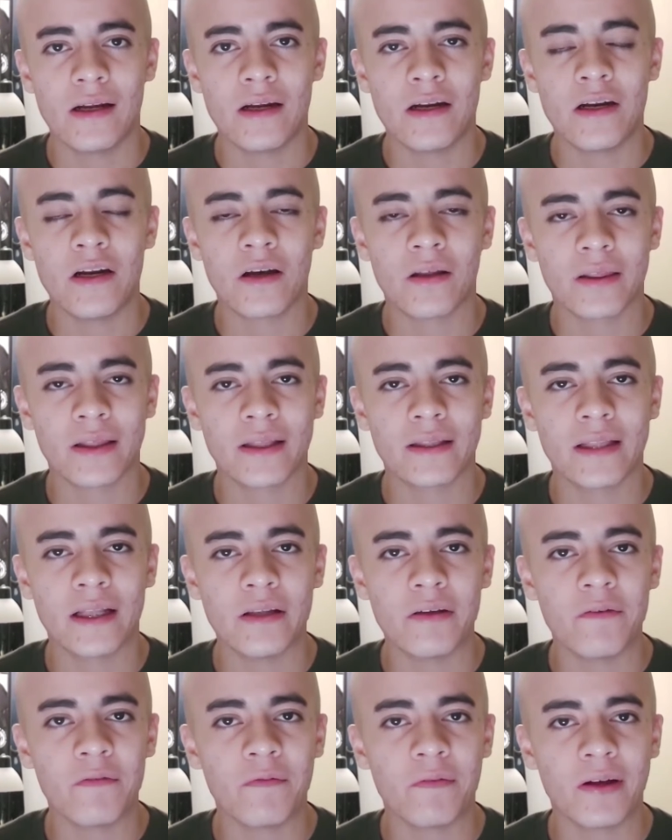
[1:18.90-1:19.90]
nothing
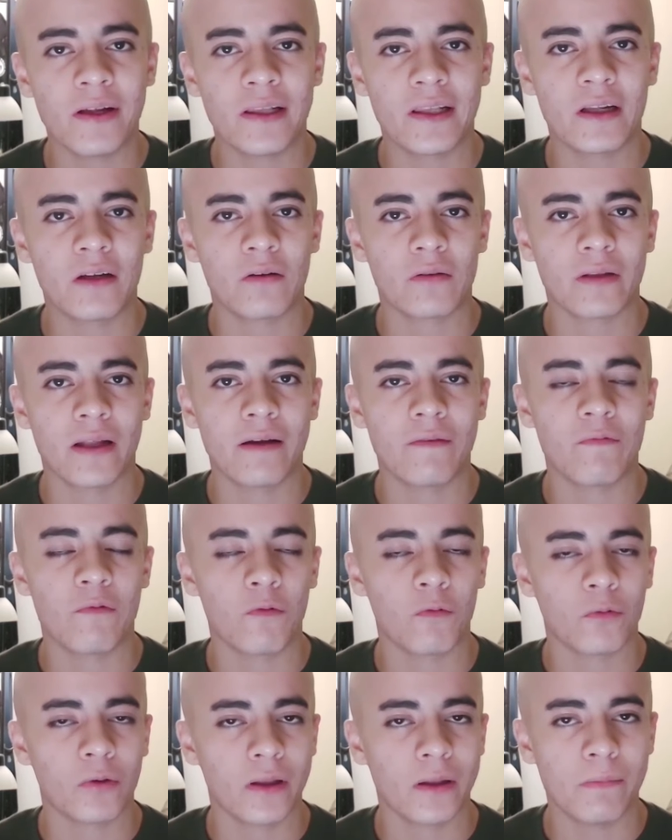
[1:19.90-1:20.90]
that you face in your life
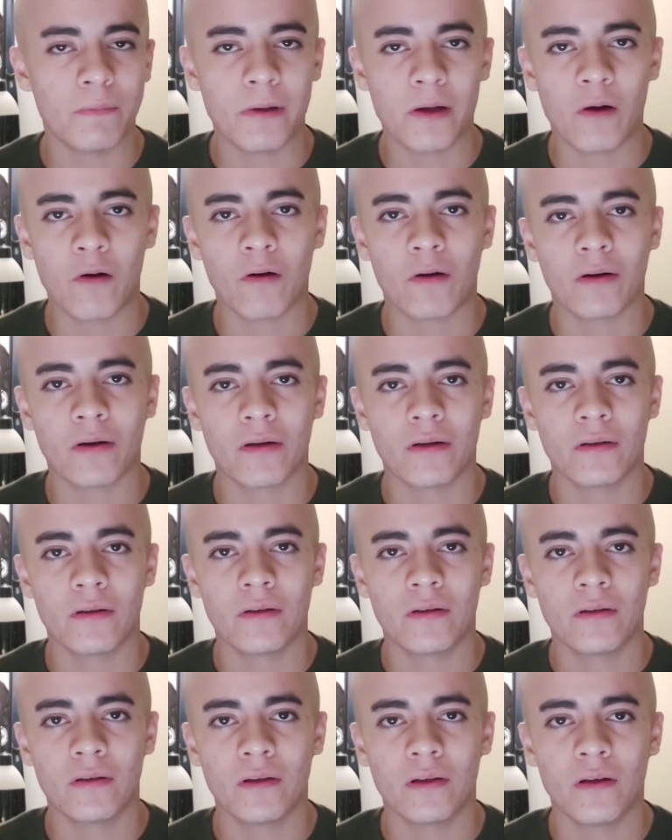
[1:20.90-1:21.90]
will really be hard,
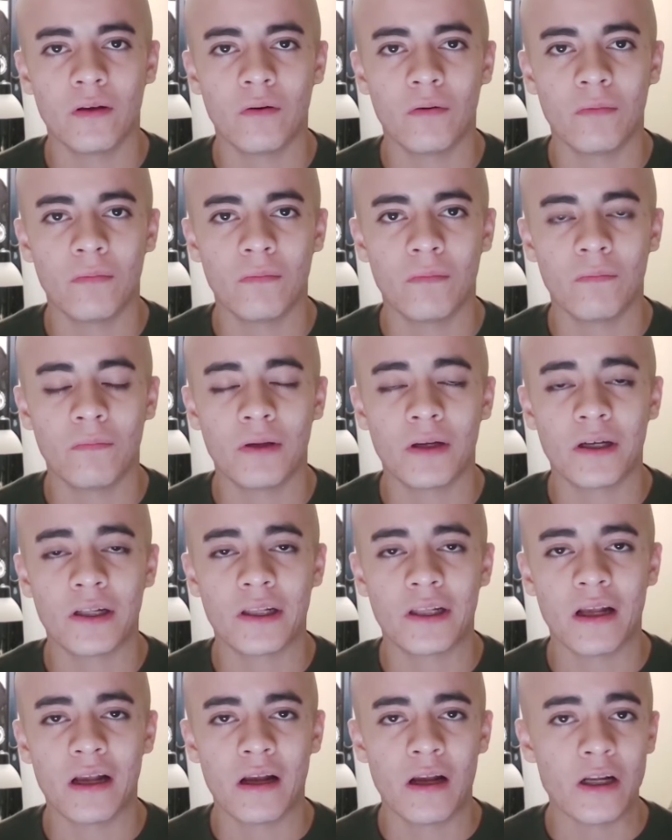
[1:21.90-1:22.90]
you know,
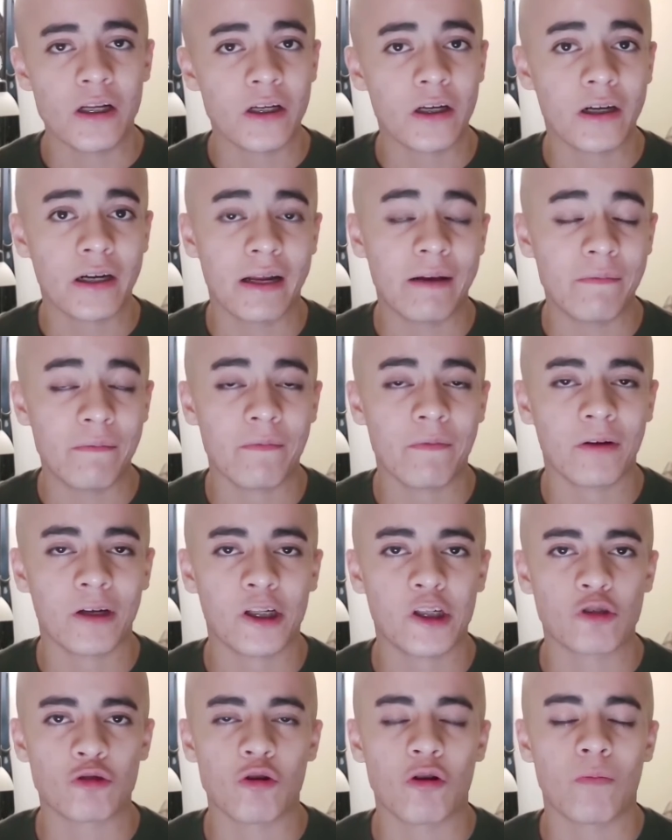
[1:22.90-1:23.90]
because you're going to have a very
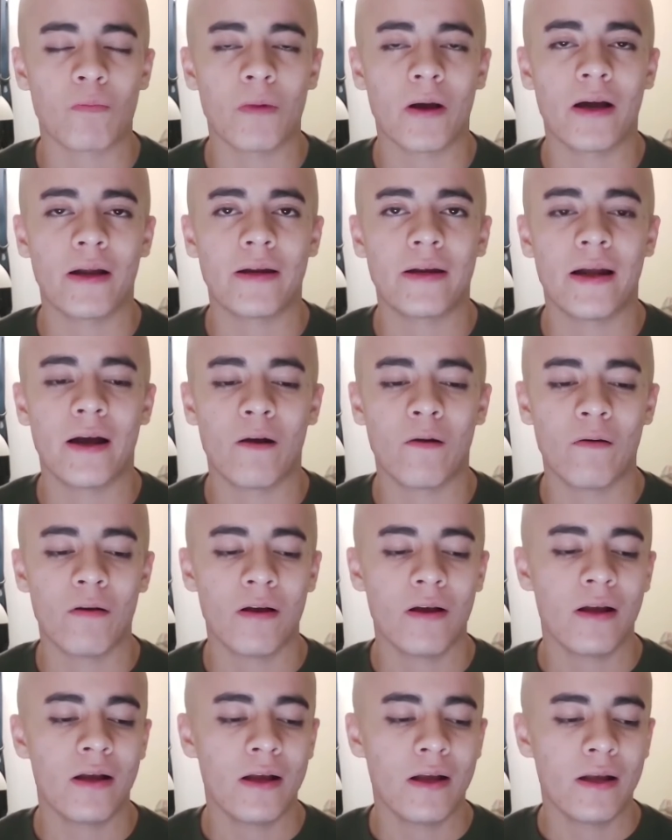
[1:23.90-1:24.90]
strong mind. Now,
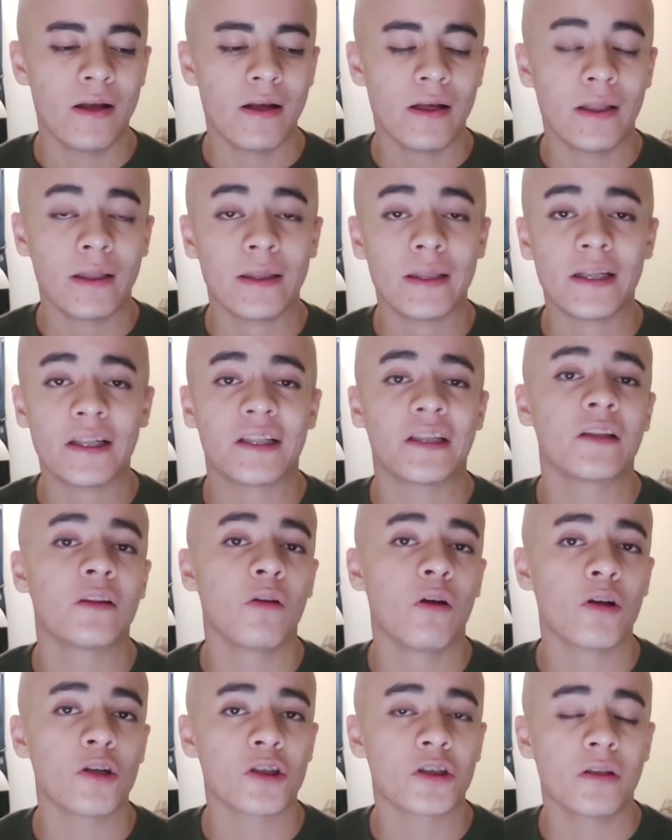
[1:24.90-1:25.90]
listen
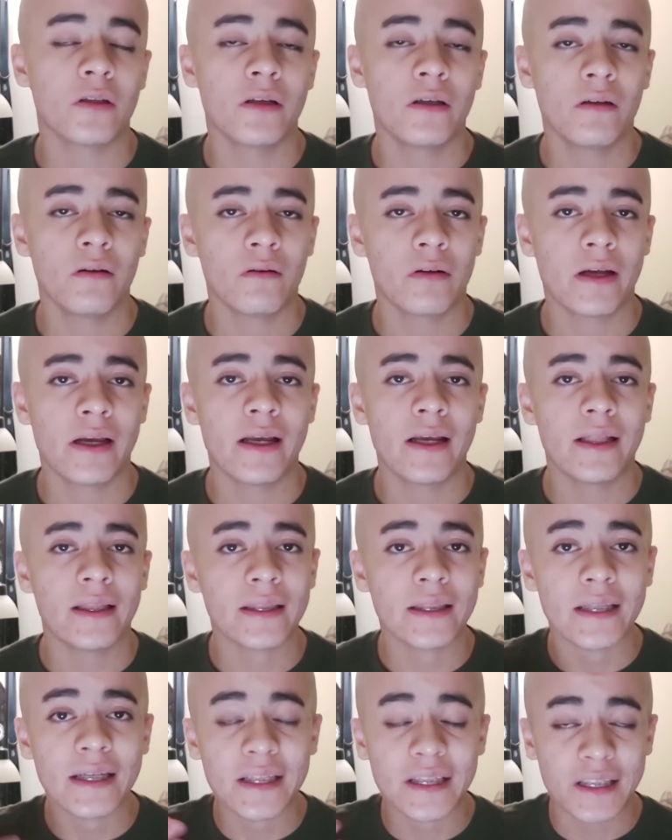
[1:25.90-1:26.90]
logically, okay?
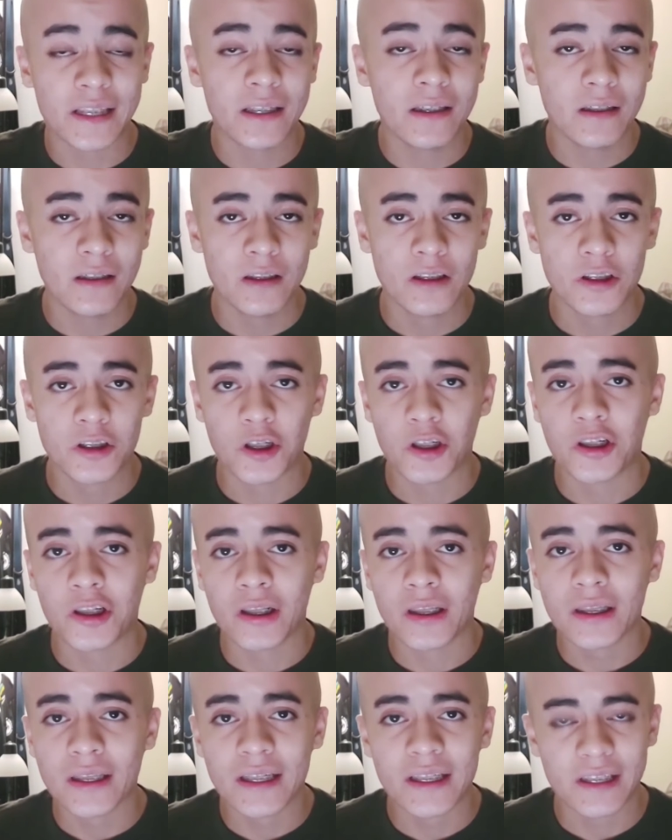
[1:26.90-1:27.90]
Listen,
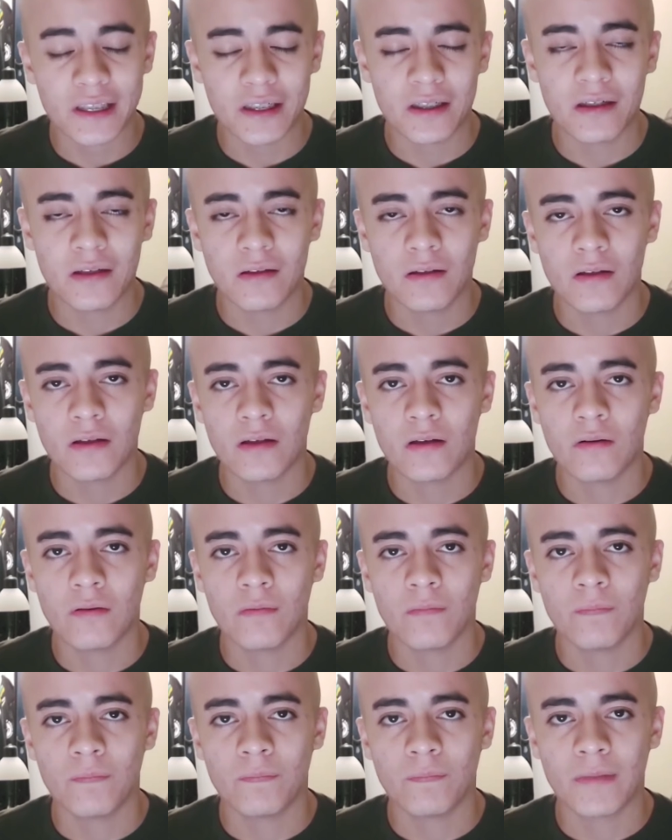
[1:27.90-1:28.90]
just listen, you
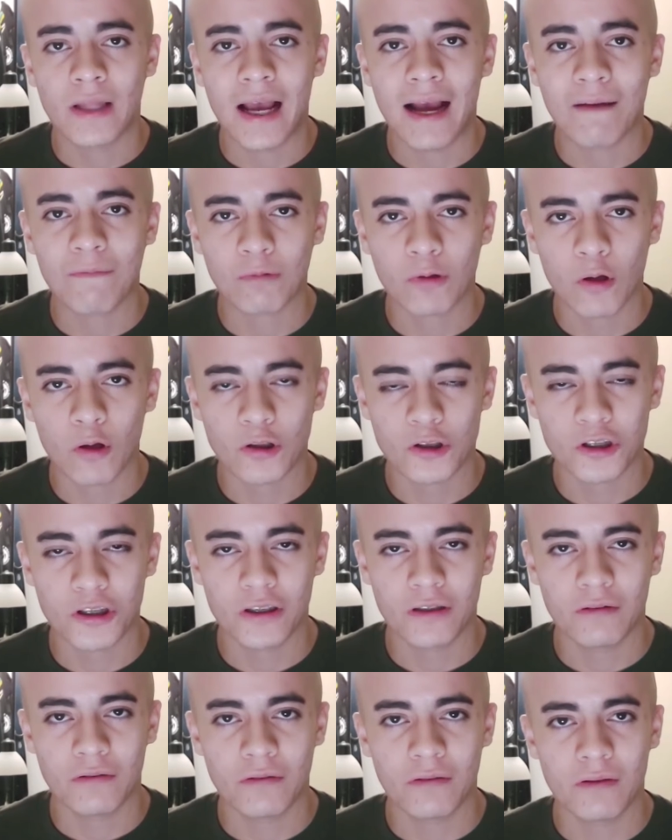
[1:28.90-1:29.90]
know, have
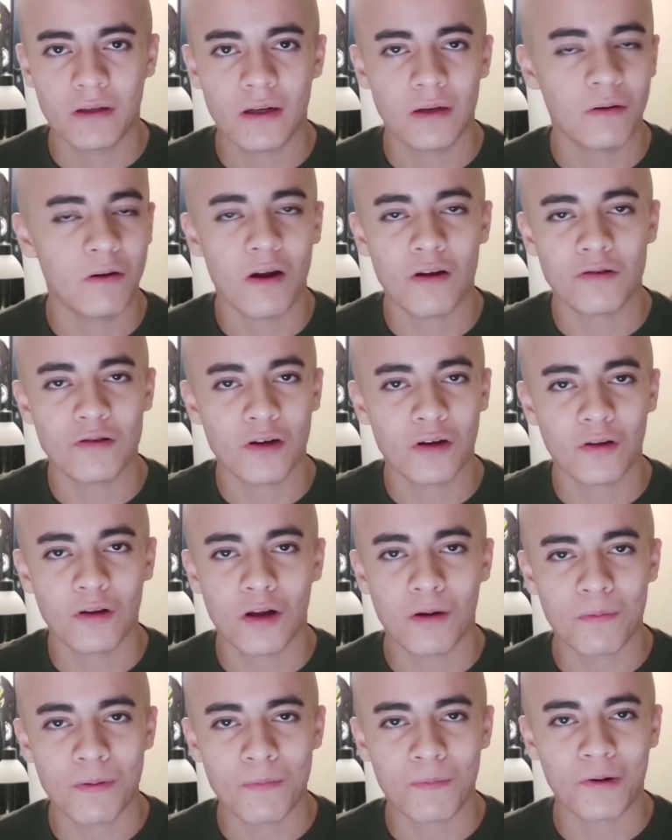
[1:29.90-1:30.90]
logic. And not a
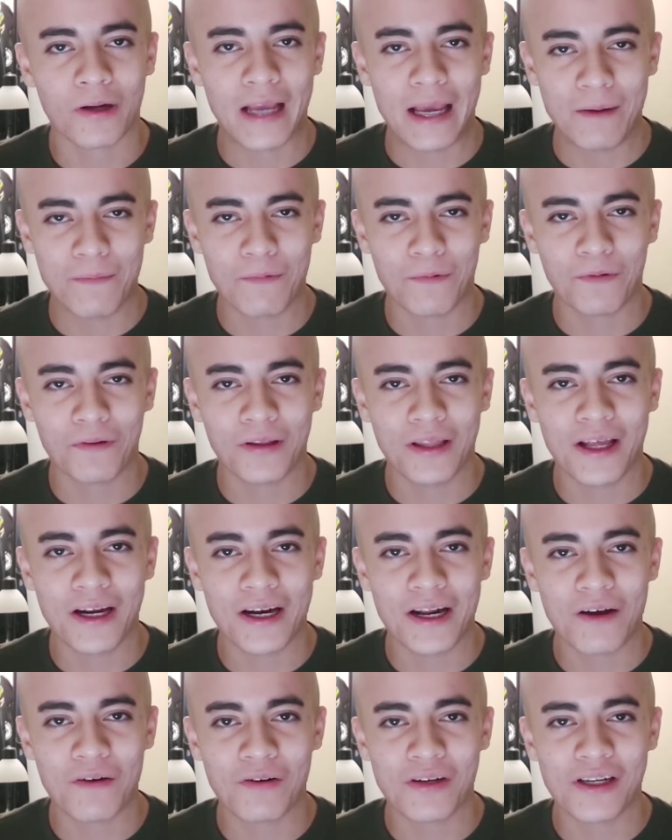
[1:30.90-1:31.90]
lot of people are capable of
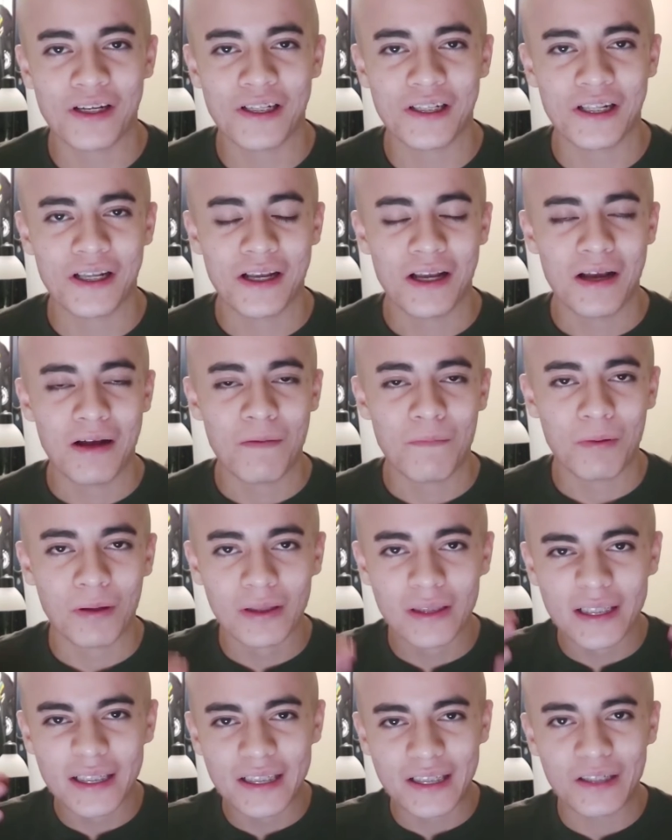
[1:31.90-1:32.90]
that nowadays,
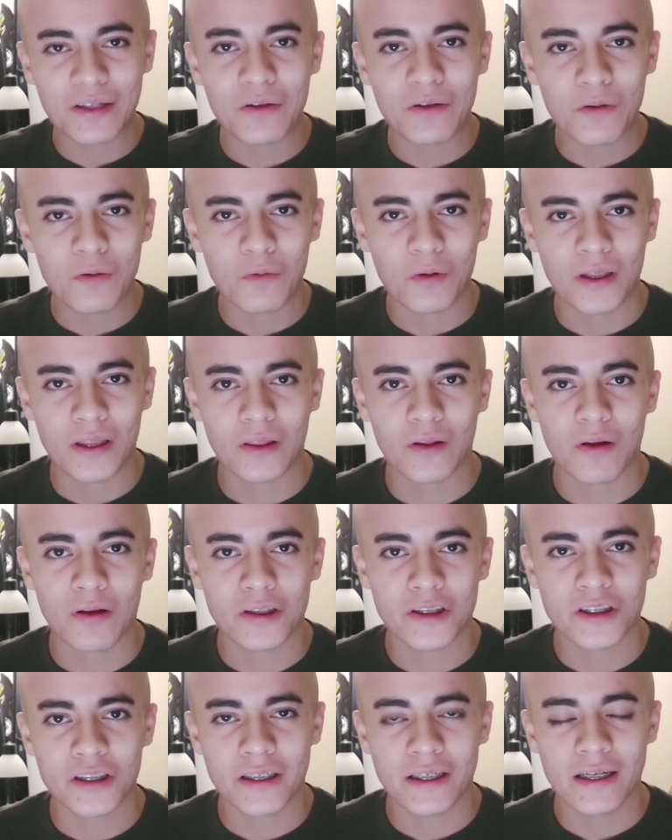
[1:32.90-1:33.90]
but listen with
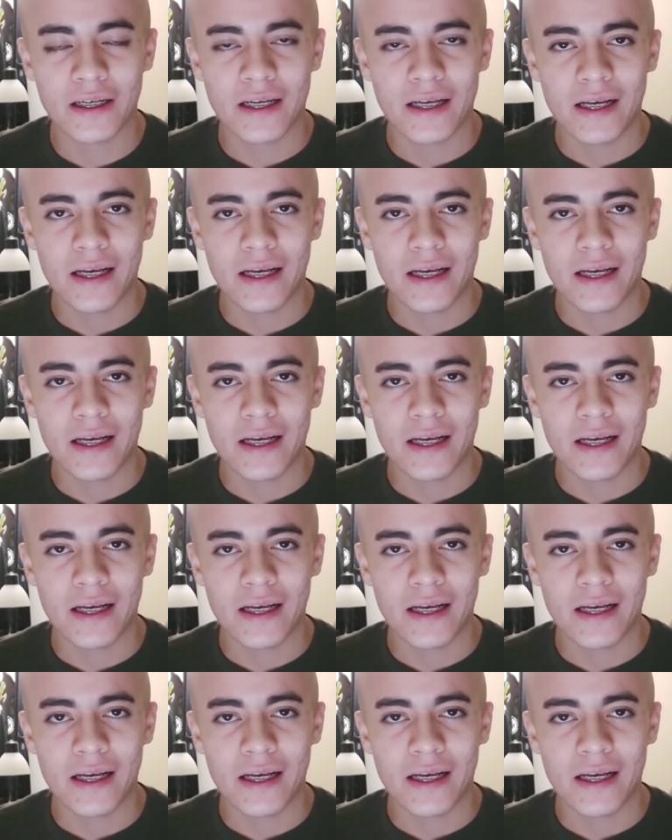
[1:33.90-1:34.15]
logic,